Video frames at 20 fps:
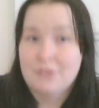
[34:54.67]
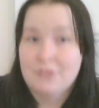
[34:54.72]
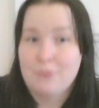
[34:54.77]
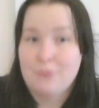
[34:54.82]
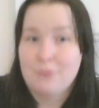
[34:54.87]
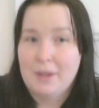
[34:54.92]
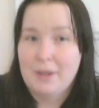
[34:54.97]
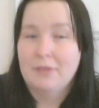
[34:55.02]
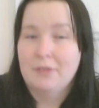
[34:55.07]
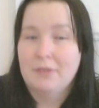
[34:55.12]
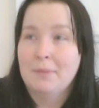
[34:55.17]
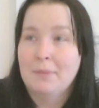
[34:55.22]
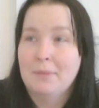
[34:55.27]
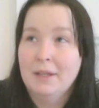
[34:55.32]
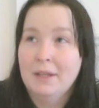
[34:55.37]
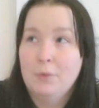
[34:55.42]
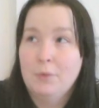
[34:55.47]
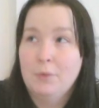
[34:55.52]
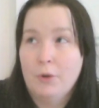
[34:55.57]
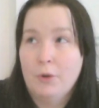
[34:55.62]
trying to make
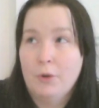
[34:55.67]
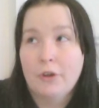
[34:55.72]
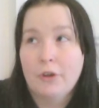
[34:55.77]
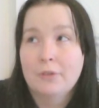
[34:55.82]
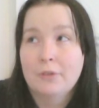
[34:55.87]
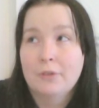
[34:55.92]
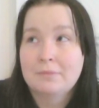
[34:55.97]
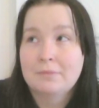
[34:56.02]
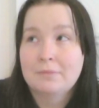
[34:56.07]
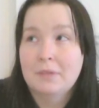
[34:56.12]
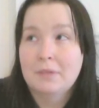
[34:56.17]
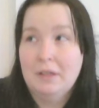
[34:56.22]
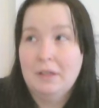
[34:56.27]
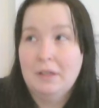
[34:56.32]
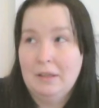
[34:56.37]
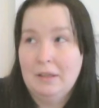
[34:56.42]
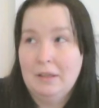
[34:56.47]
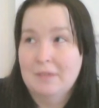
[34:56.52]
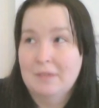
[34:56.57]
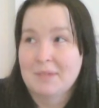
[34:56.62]
it work,
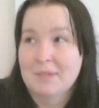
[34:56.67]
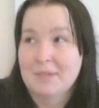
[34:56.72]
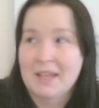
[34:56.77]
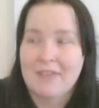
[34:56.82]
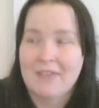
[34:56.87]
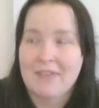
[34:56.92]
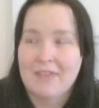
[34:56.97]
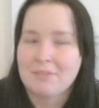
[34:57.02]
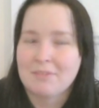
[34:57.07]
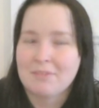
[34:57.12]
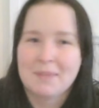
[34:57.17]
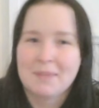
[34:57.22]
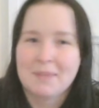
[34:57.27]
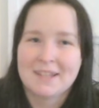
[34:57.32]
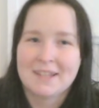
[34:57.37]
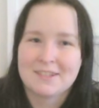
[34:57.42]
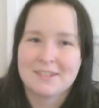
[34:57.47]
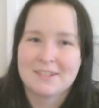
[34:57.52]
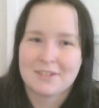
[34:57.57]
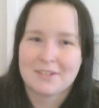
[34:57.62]
but I haven't
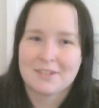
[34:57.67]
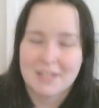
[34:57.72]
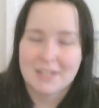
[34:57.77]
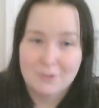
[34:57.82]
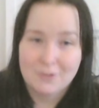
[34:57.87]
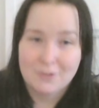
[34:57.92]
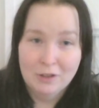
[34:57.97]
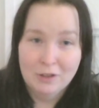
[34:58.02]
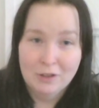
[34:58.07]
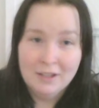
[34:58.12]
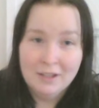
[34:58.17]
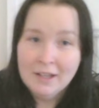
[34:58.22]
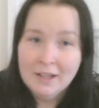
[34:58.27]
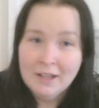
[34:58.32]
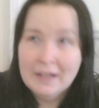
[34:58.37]
been successful.